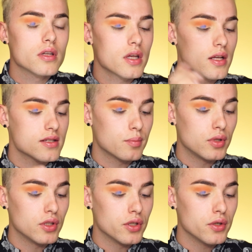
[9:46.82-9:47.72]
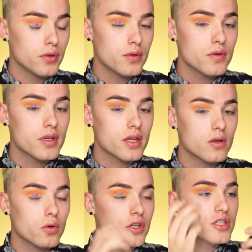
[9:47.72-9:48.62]
Yes, blue
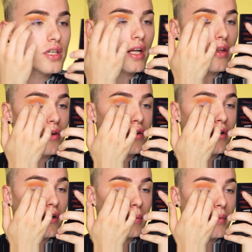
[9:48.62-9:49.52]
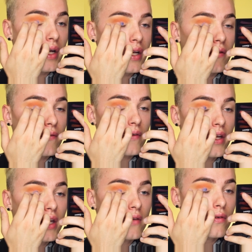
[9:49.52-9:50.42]
and orange together are my
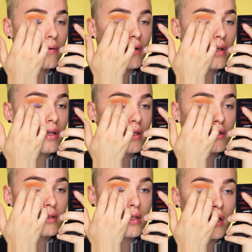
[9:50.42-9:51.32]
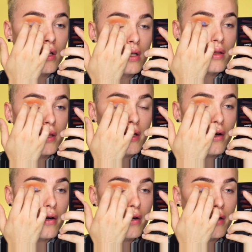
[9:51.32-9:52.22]
favorite. They
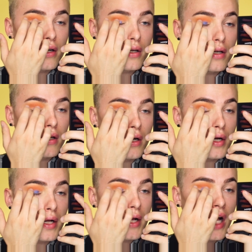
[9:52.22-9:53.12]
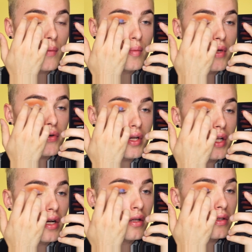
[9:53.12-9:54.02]
are complementary
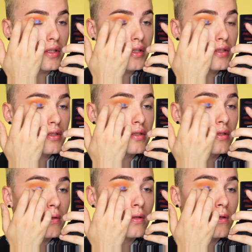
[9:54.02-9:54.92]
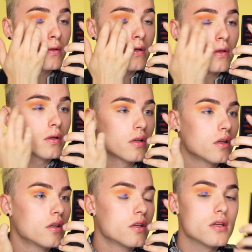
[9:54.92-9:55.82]
colors,
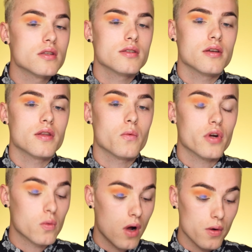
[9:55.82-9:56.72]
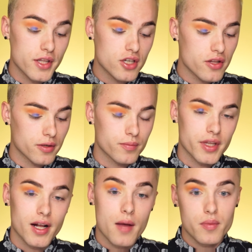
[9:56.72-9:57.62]
So they work well with each other.
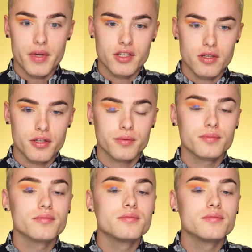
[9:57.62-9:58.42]
They complement each other.